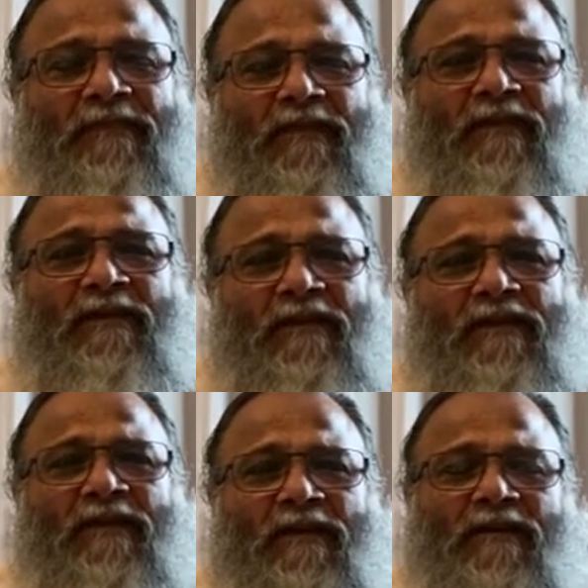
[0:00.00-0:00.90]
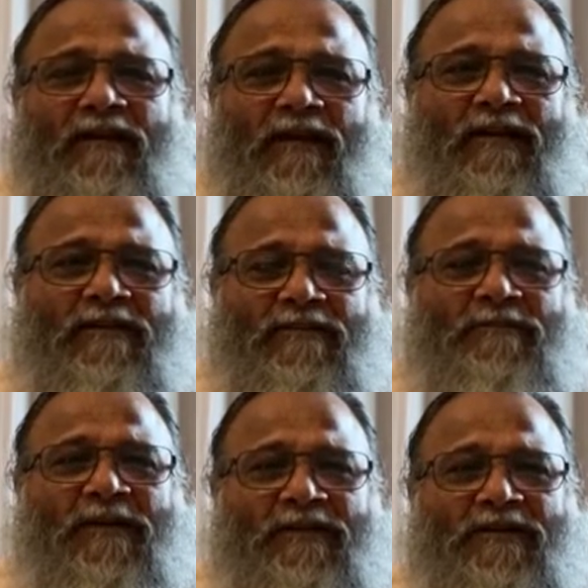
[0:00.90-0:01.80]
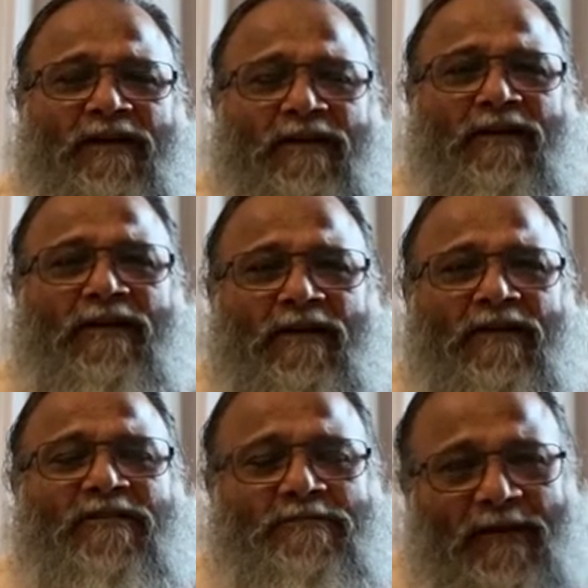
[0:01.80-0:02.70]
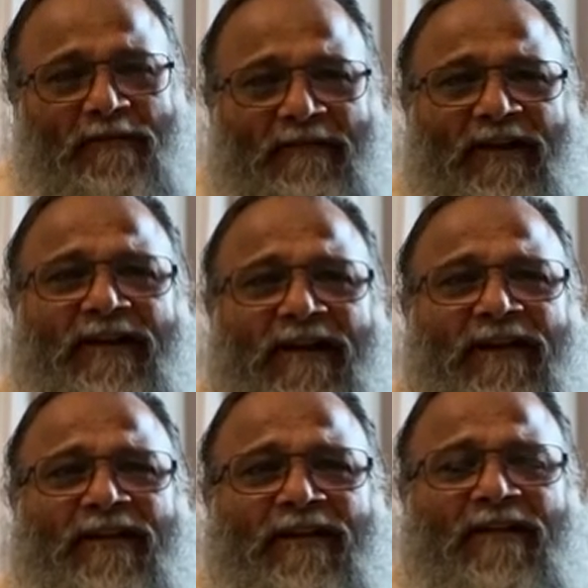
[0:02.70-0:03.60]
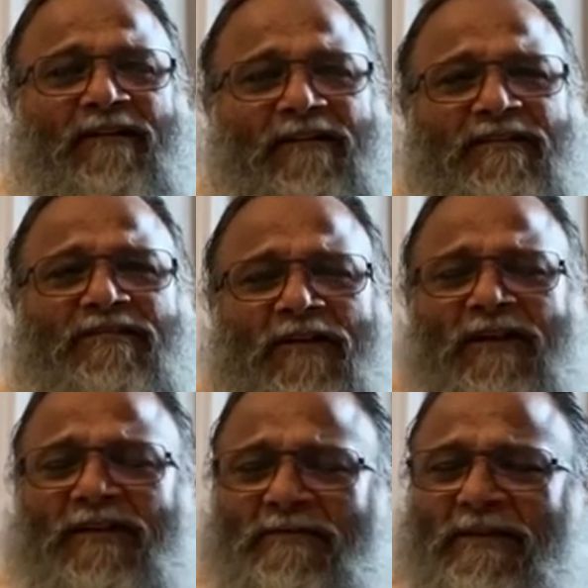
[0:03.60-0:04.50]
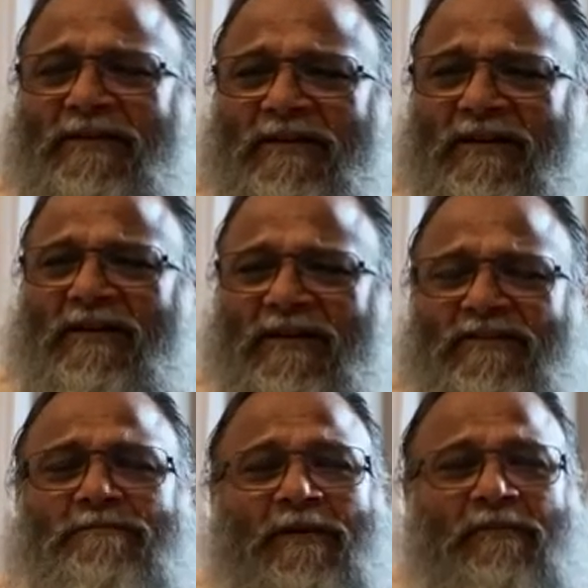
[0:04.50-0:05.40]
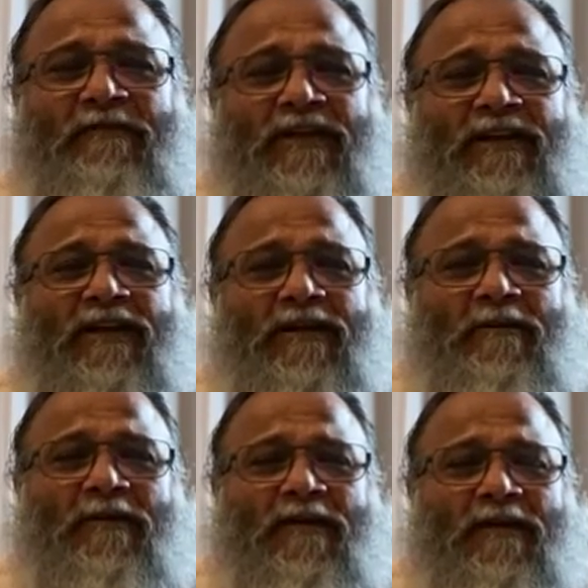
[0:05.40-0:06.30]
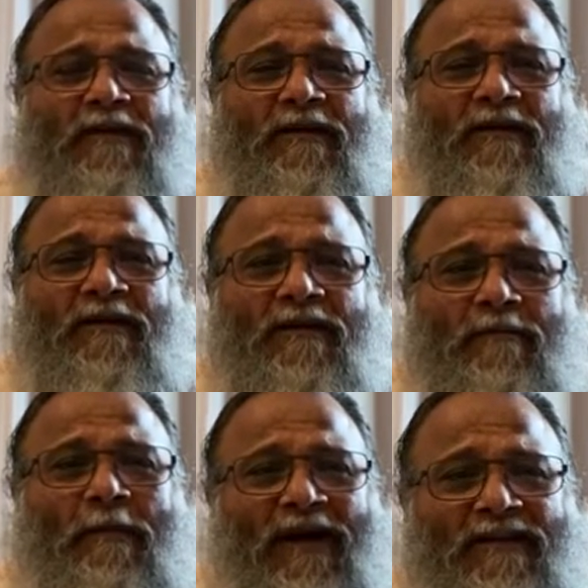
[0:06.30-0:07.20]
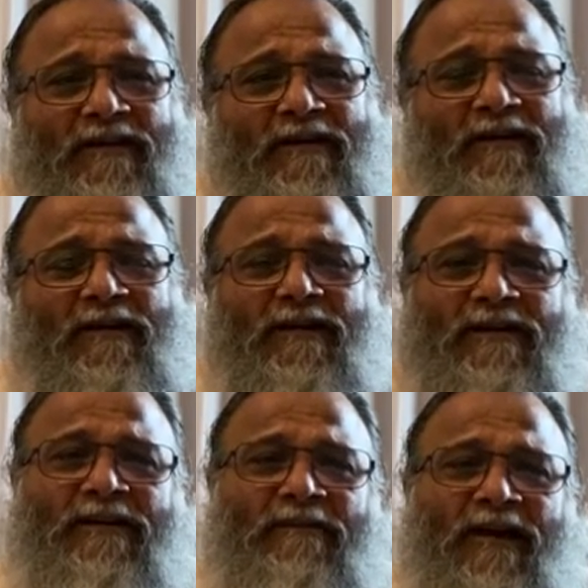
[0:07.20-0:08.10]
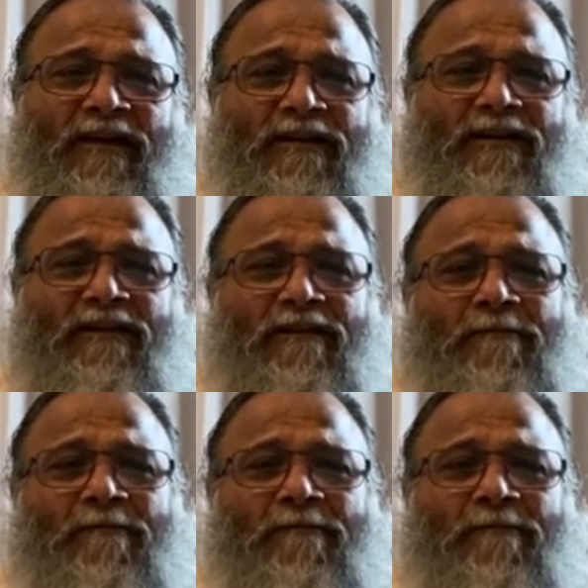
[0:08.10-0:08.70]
the expression is pervaded, it's not expression, is pervaded by the divine.